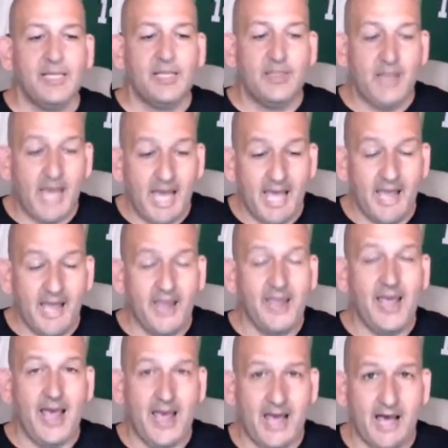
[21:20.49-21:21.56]
They
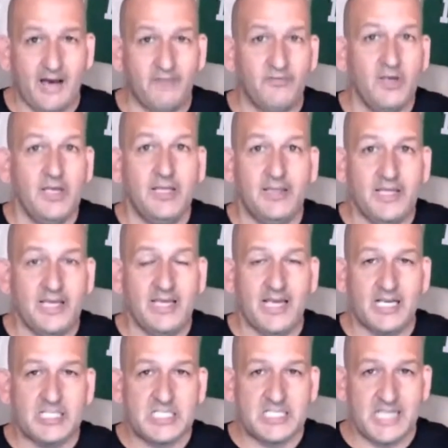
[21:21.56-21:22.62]
have the
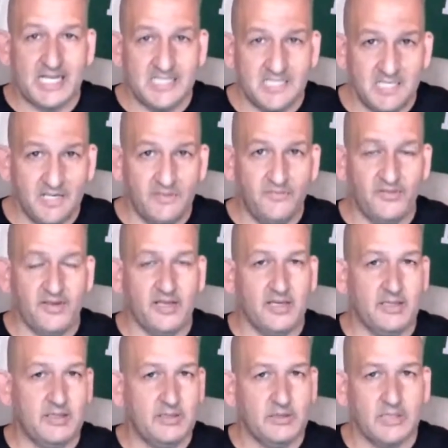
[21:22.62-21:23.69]
extensive
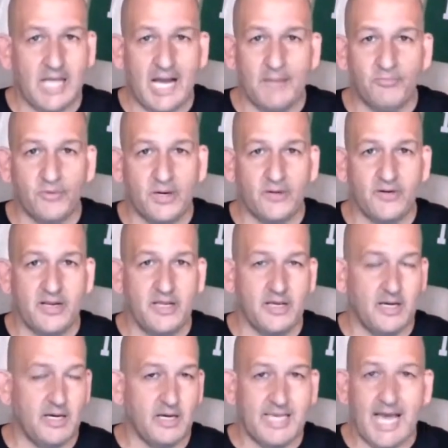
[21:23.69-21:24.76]
library
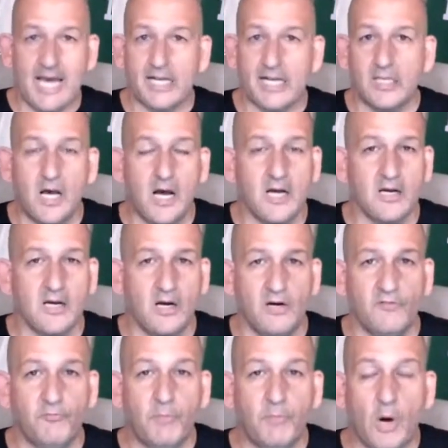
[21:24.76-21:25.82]
catalog
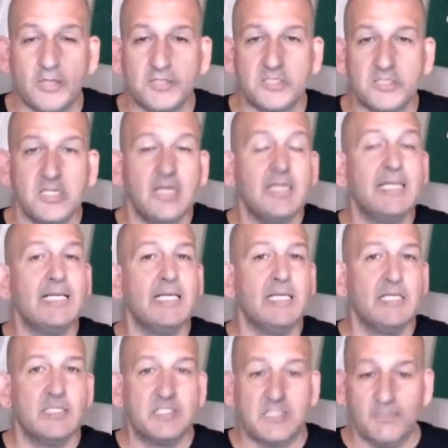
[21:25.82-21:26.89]
of parts,
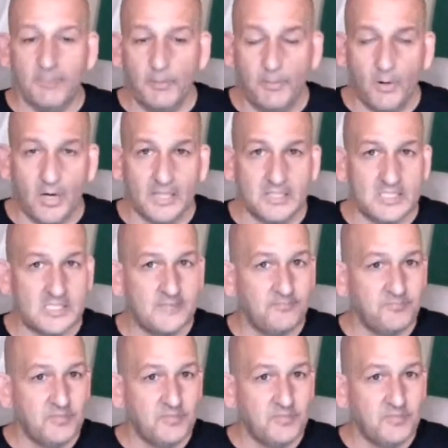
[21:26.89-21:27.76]
simple parts,